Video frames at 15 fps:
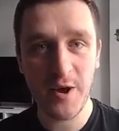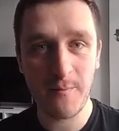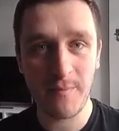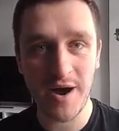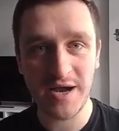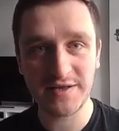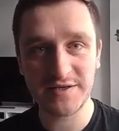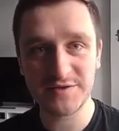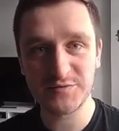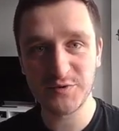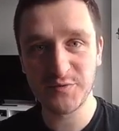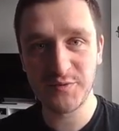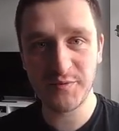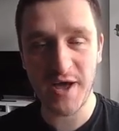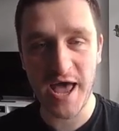Miners won't
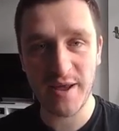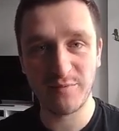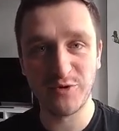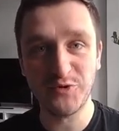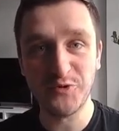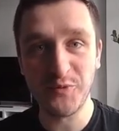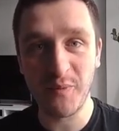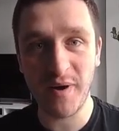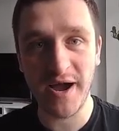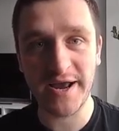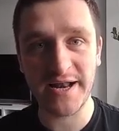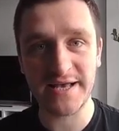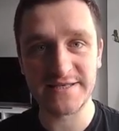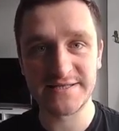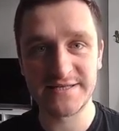be able to
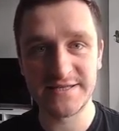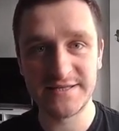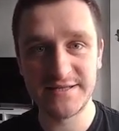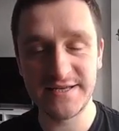mine as they